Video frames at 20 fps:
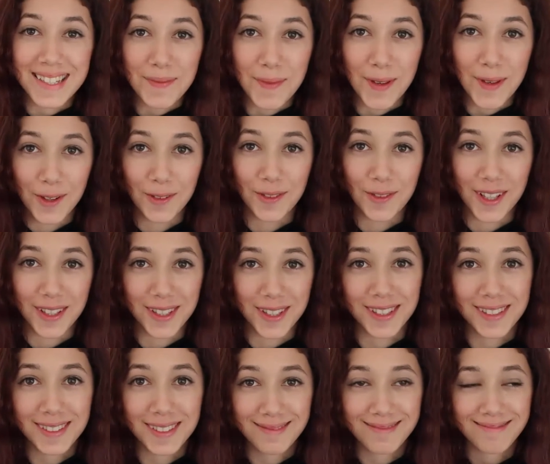to be your
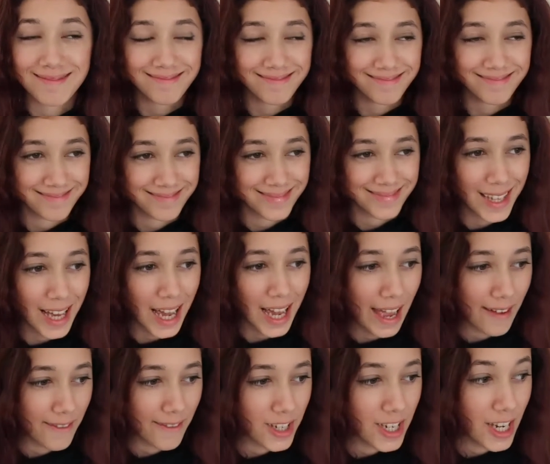father. I
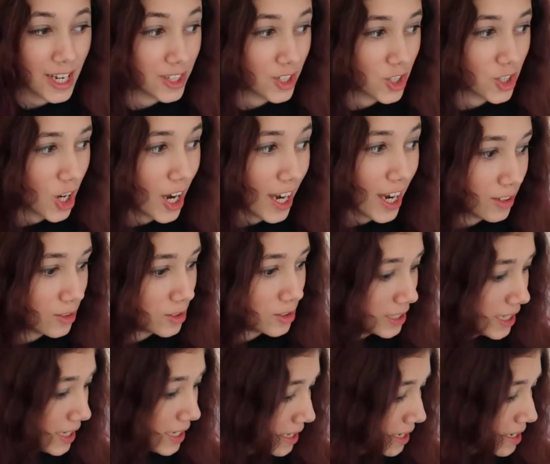have another child,
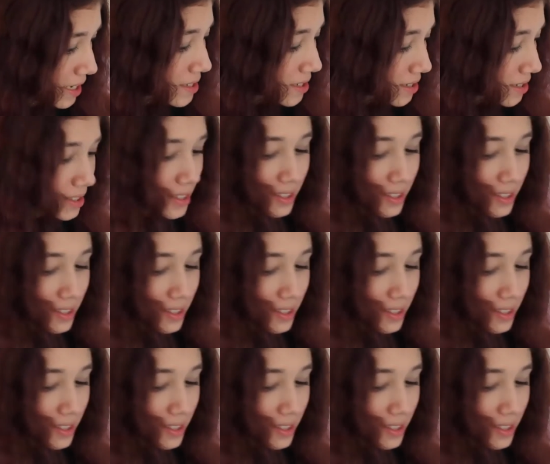dang it.